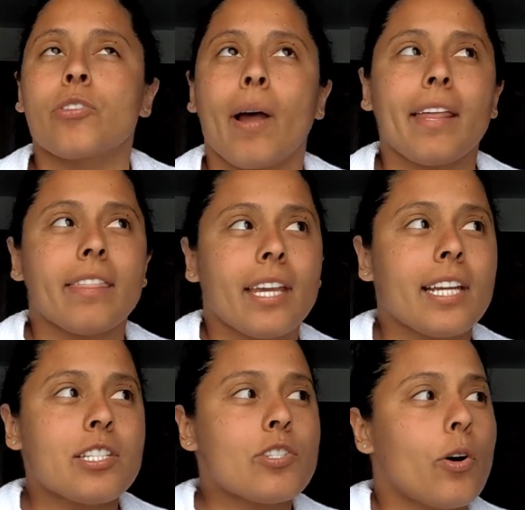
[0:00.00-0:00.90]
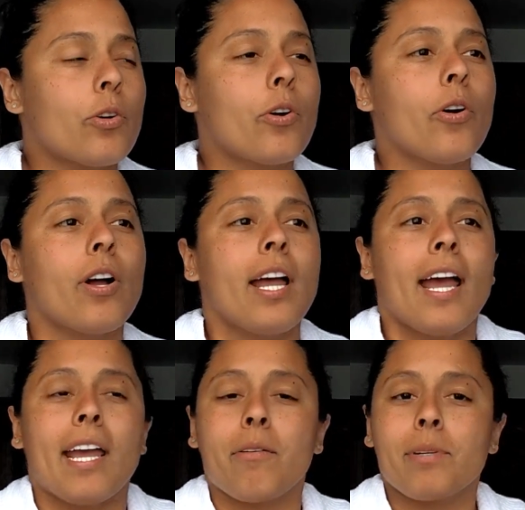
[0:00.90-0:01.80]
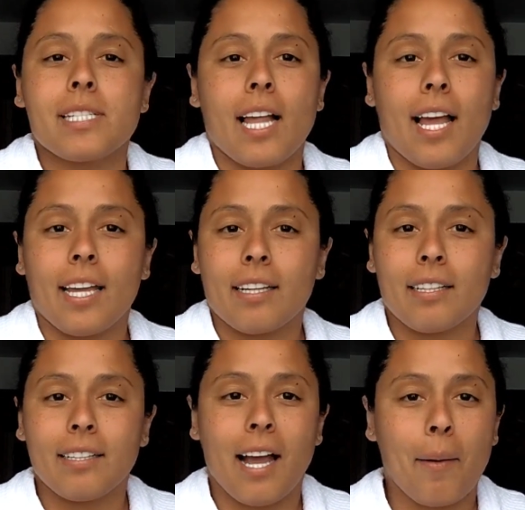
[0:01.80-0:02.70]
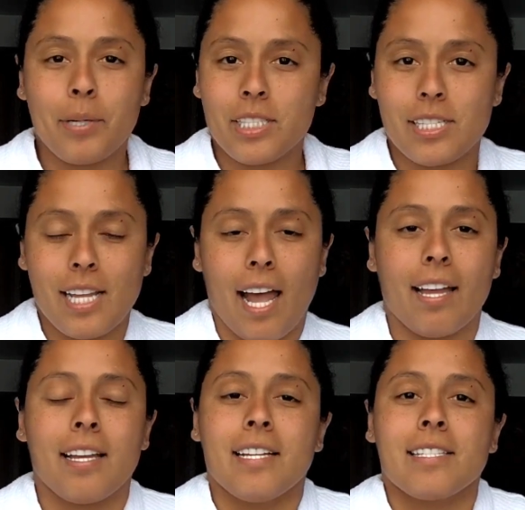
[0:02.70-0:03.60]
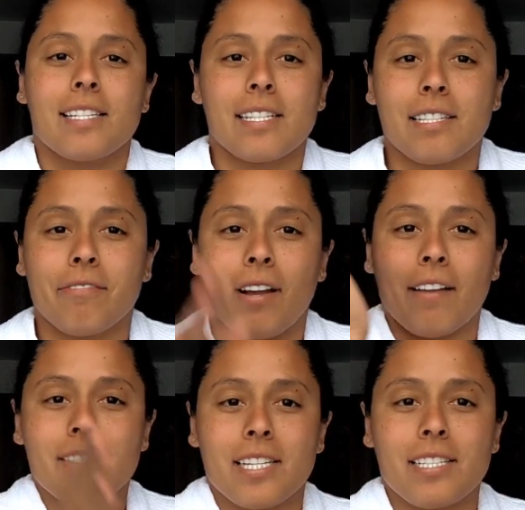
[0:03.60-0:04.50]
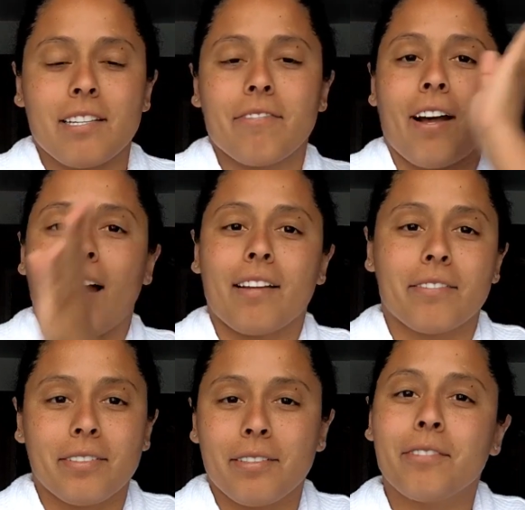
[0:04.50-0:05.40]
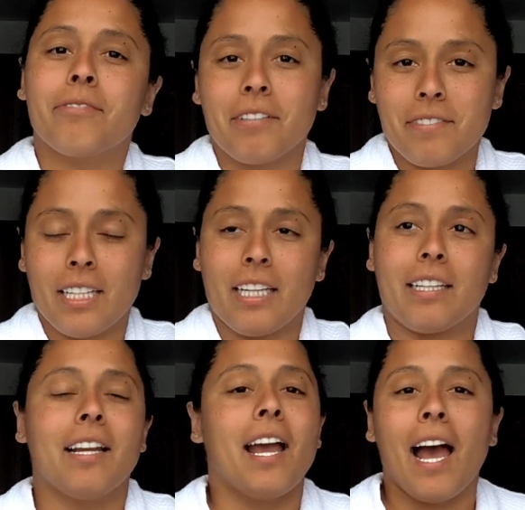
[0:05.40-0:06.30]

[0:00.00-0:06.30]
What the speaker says: So I think in total it was like, how much is that? 65, 65, 15.